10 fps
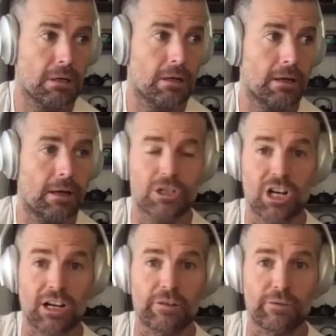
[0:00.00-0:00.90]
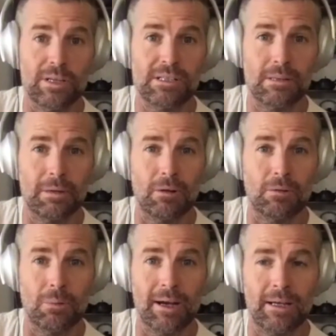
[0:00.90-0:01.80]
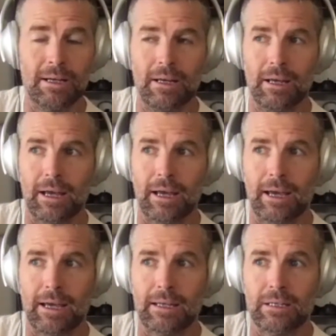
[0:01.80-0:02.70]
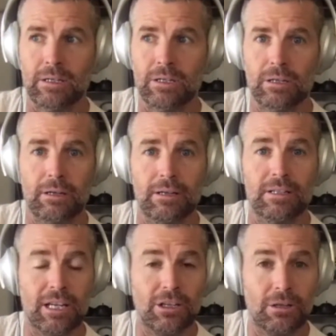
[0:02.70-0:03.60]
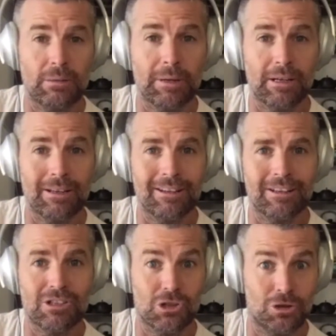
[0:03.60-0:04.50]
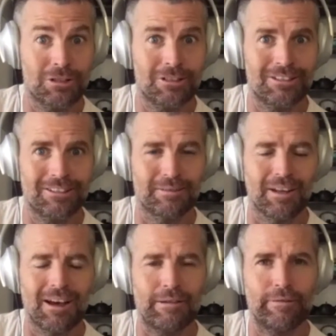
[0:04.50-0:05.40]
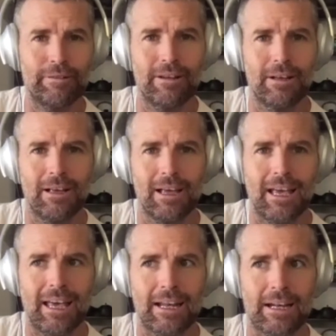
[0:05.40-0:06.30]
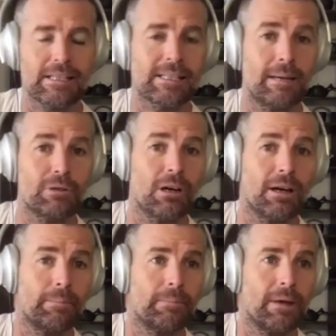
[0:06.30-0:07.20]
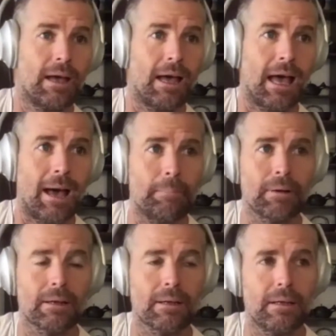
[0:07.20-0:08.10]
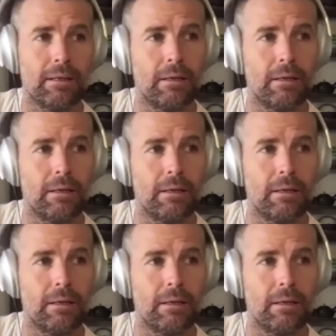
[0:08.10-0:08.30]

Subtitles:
a chunk of wisdom along the way, and continue to be a student of life, and at the same time happily